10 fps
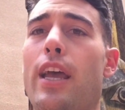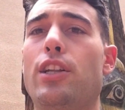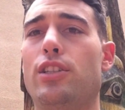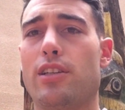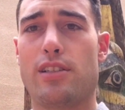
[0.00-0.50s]

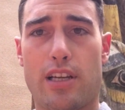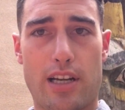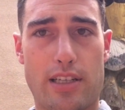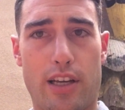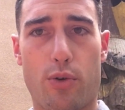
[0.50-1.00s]
It just is
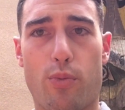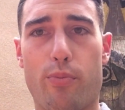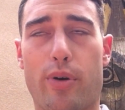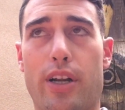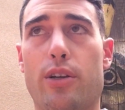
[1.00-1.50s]
going to take your
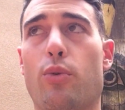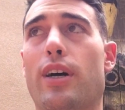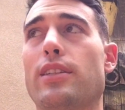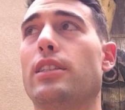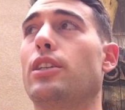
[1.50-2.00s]
body a
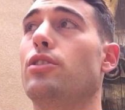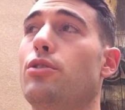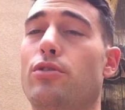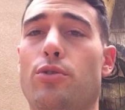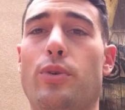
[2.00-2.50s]
while to get
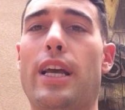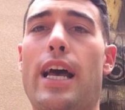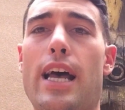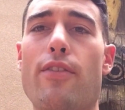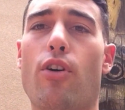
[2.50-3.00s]
used to. We
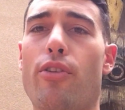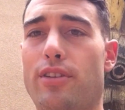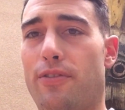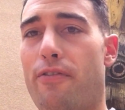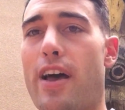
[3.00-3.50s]
have all
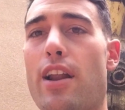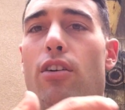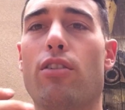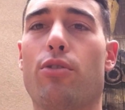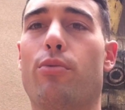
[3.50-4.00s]
this fat
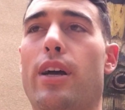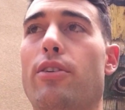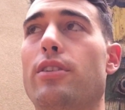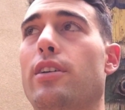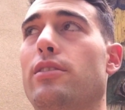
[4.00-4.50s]
all
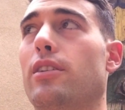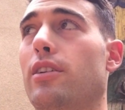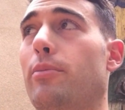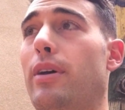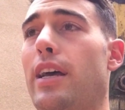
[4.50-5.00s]
around us
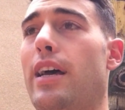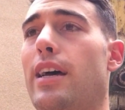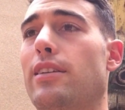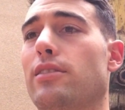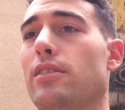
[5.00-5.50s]

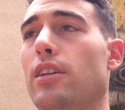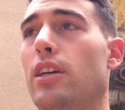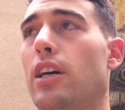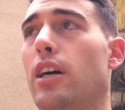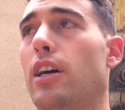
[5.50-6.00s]
as
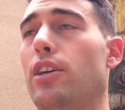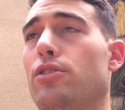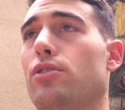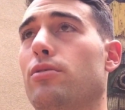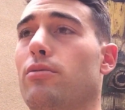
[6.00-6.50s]
a
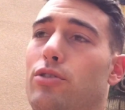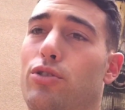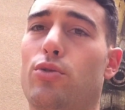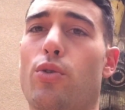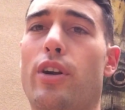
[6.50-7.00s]

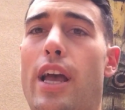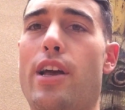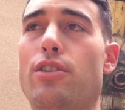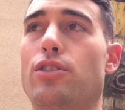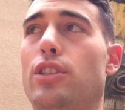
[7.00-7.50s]
stored
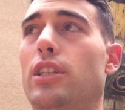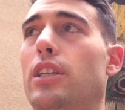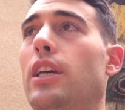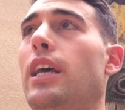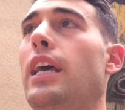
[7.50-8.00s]

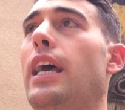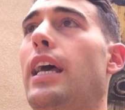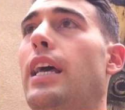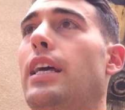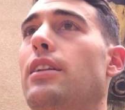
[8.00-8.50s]
energy,
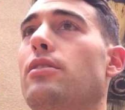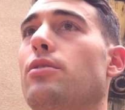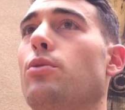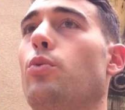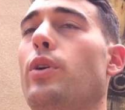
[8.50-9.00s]

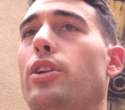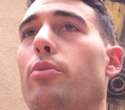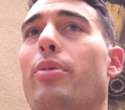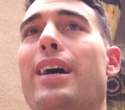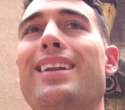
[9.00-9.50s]
and when
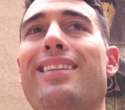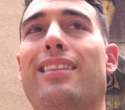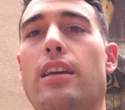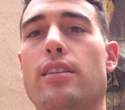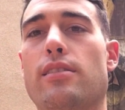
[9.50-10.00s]
your body
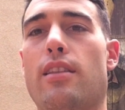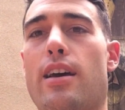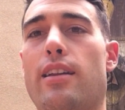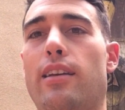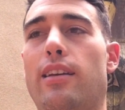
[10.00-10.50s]
thinks
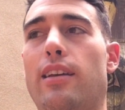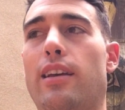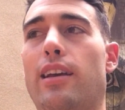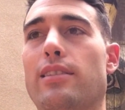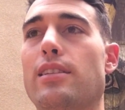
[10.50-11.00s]
that
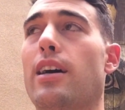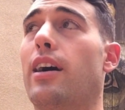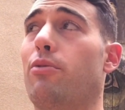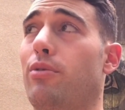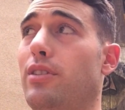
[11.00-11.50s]
it's
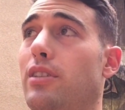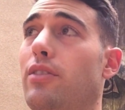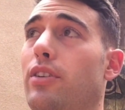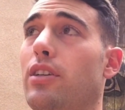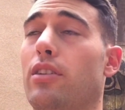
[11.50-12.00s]
not
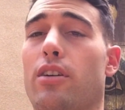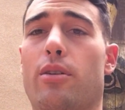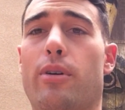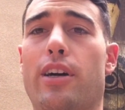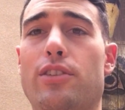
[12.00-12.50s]
receiving the
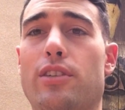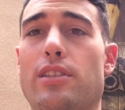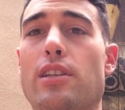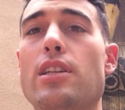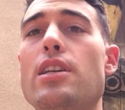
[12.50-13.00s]

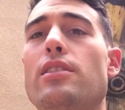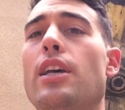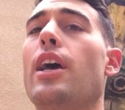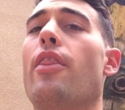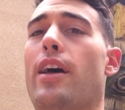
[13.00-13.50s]
carbohydrates it
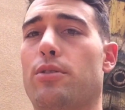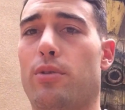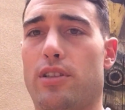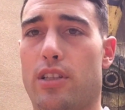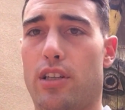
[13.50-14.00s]
needs, that's
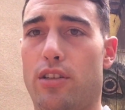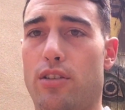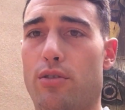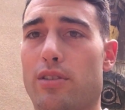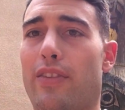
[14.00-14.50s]
what it's going to
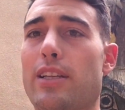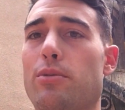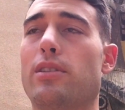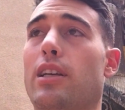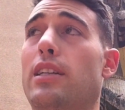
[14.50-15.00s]
use, and
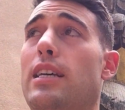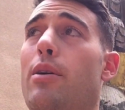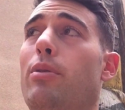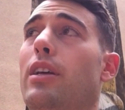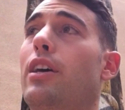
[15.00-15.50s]
that's what it's going to
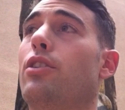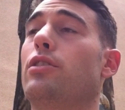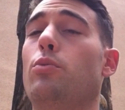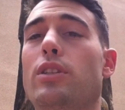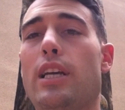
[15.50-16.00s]
tap into
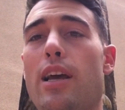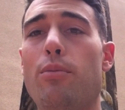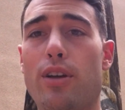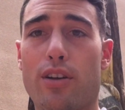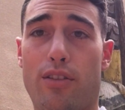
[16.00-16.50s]
energy, which can
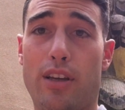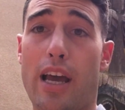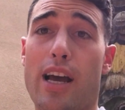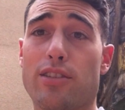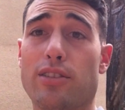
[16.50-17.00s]
be a good
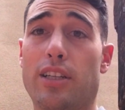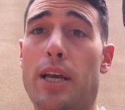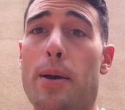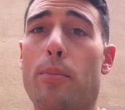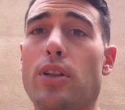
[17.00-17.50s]
thing, actually.
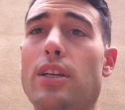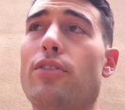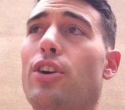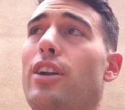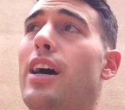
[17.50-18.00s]

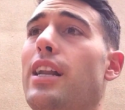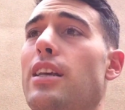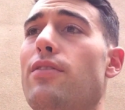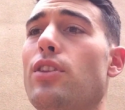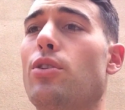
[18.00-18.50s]
Believe it or not,
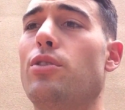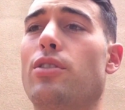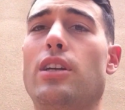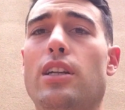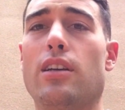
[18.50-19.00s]
even though
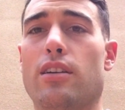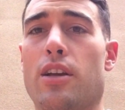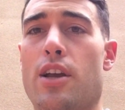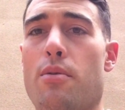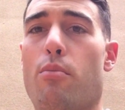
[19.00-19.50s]
you're eating
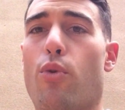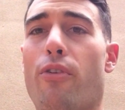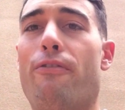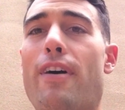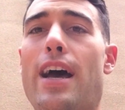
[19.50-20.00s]

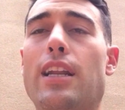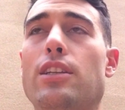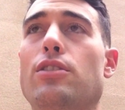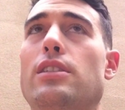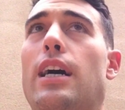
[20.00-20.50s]
more fat
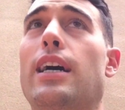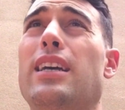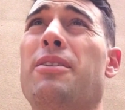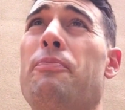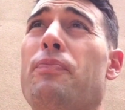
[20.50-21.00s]
in your
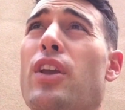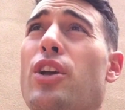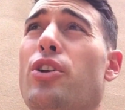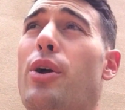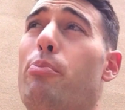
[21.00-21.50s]
diet,
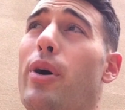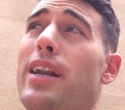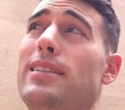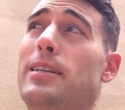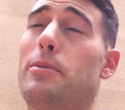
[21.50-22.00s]
your
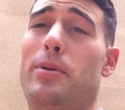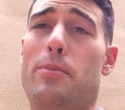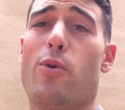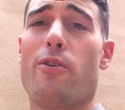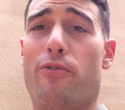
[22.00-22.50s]
body's going to
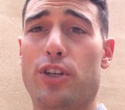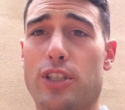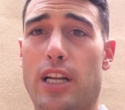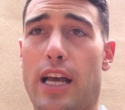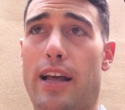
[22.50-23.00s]
be more
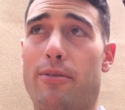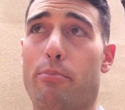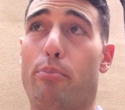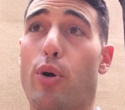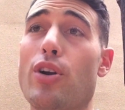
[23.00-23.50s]
efficient at
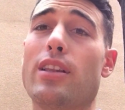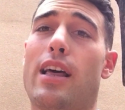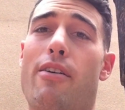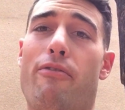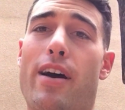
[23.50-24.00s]
burning
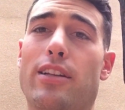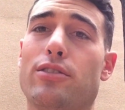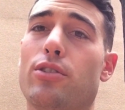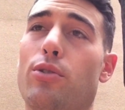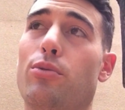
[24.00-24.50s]
that fat.
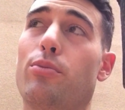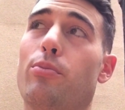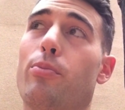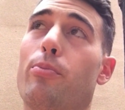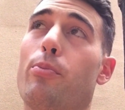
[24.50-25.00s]
So
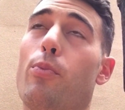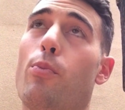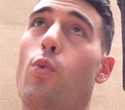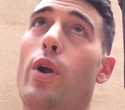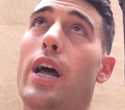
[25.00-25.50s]

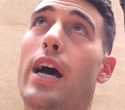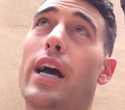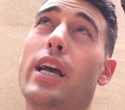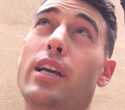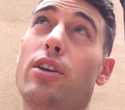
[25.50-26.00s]
when
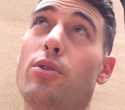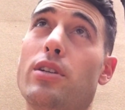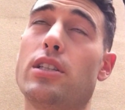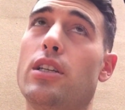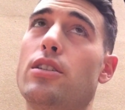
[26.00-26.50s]
I go
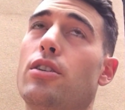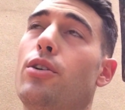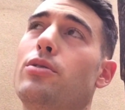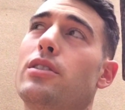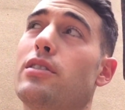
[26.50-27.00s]
into
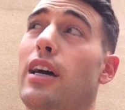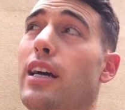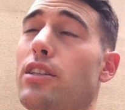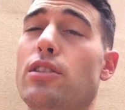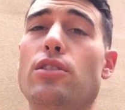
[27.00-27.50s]
ketosis,
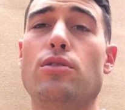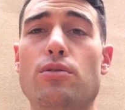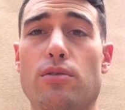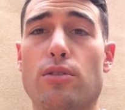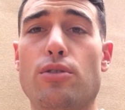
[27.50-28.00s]
I
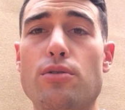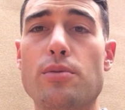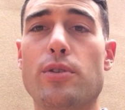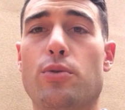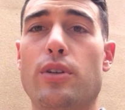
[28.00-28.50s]
actually
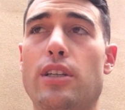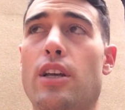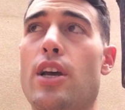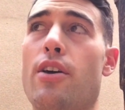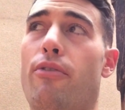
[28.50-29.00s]
lose
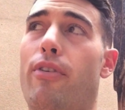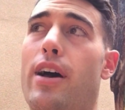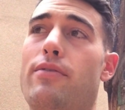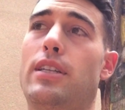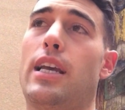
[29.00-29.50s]
between
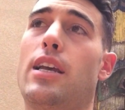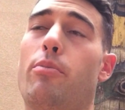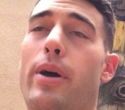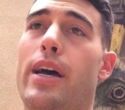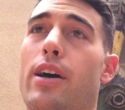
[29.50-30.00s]
5 to
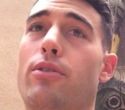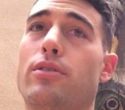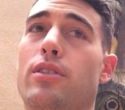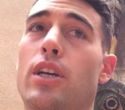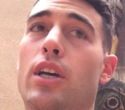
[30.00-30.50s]
8
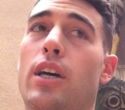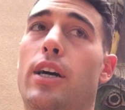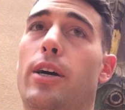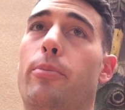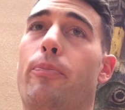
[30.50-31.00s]
pounds
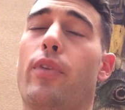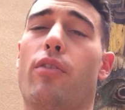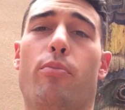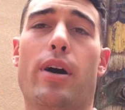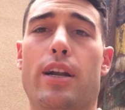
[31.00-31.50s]

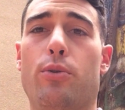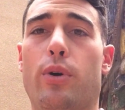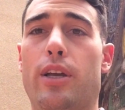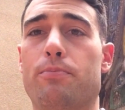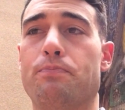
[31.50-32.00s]
of body
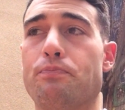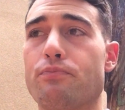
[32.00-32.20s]
weight